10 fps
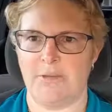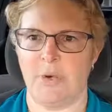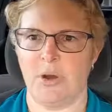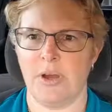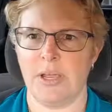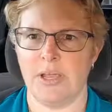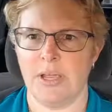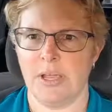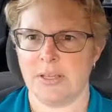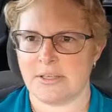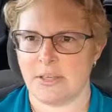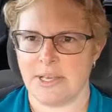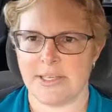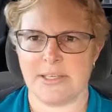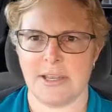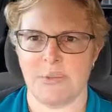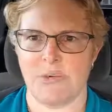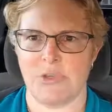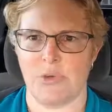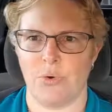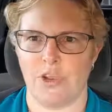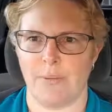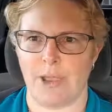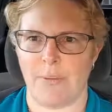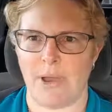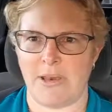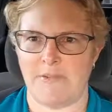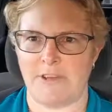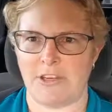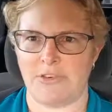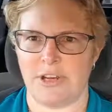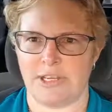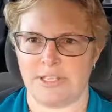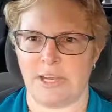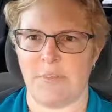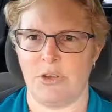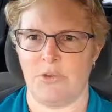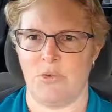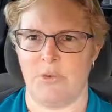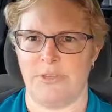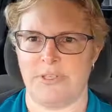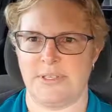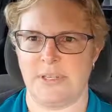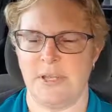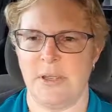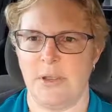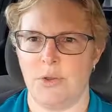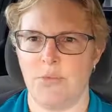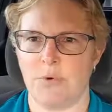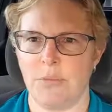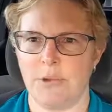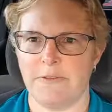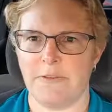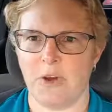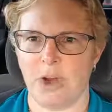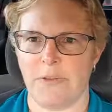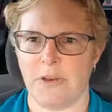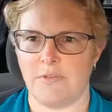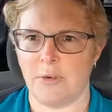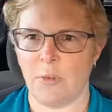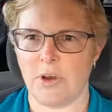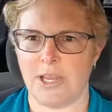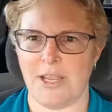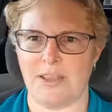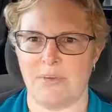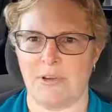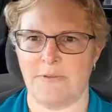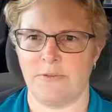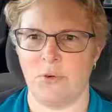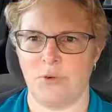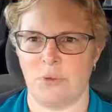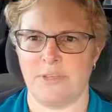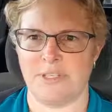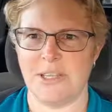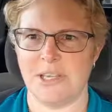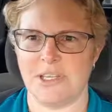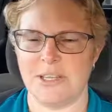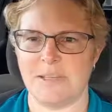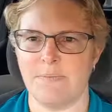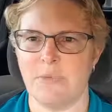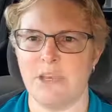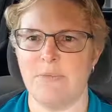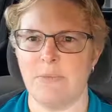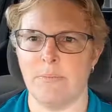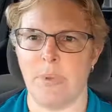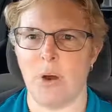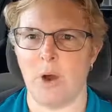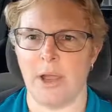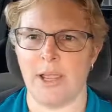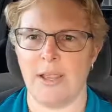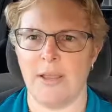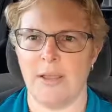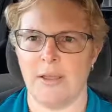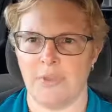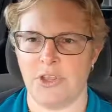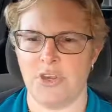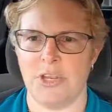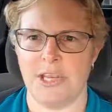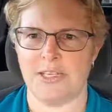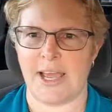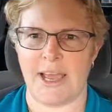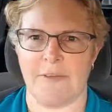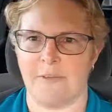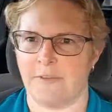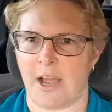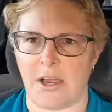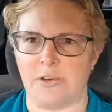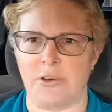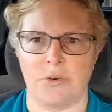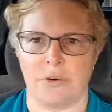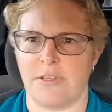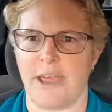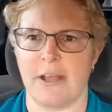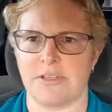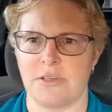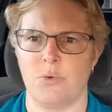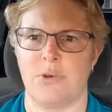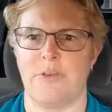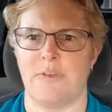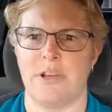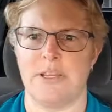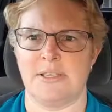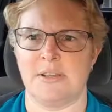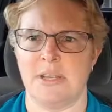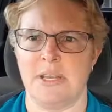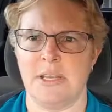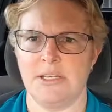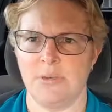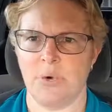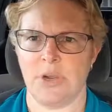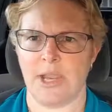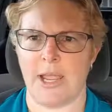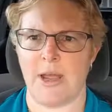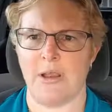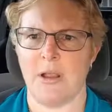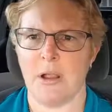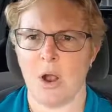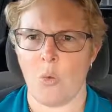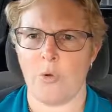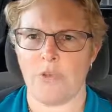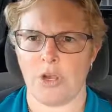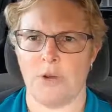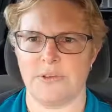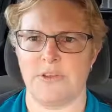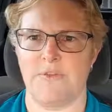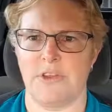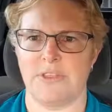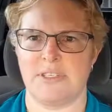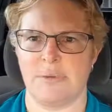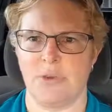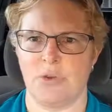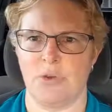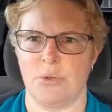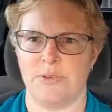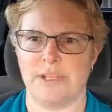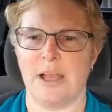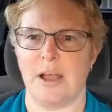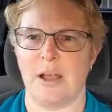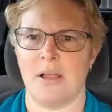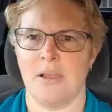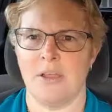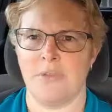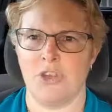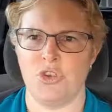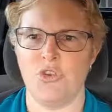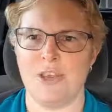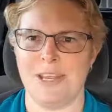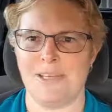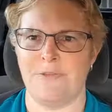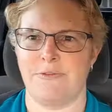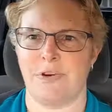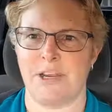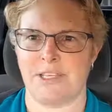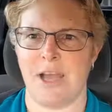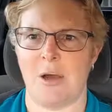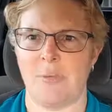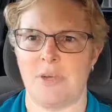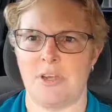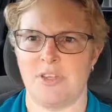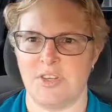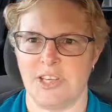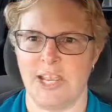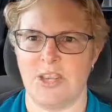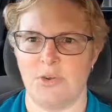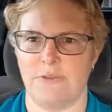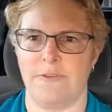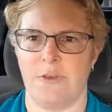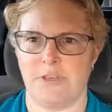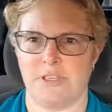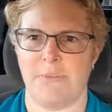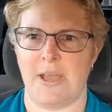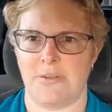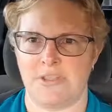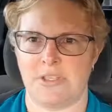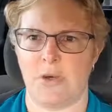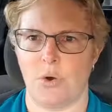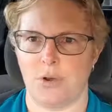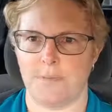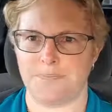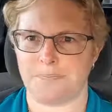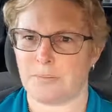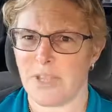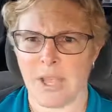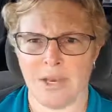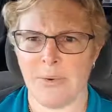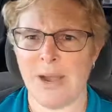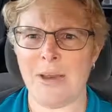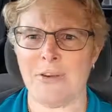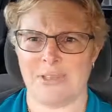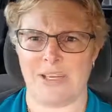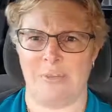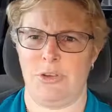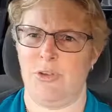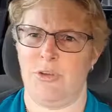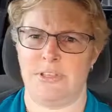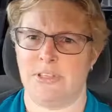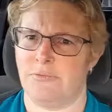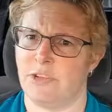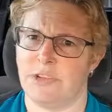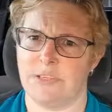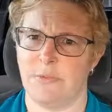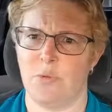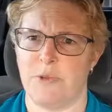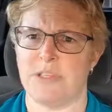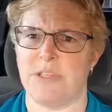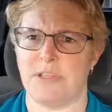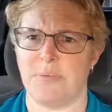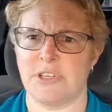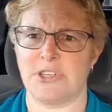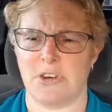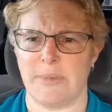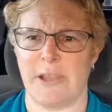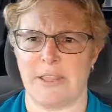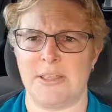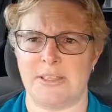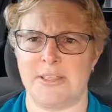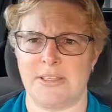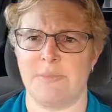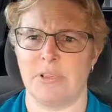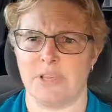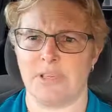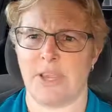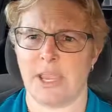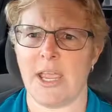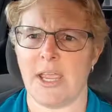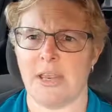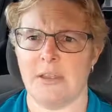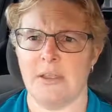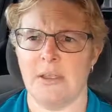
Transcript: to buy. So yesterday we were talking about manufacturing stubby coolers. You'll probably find that if you want to get them at $4 each, there's a minimum buy that you need to have of 100 or 1,000 or whatever it is. So you need to work out what the cost of those stubby coolers are that you need to front up to get your first amount of stock. Now, 100 stubby coolers is a really small business. I'm just trying to make this as simple as I can.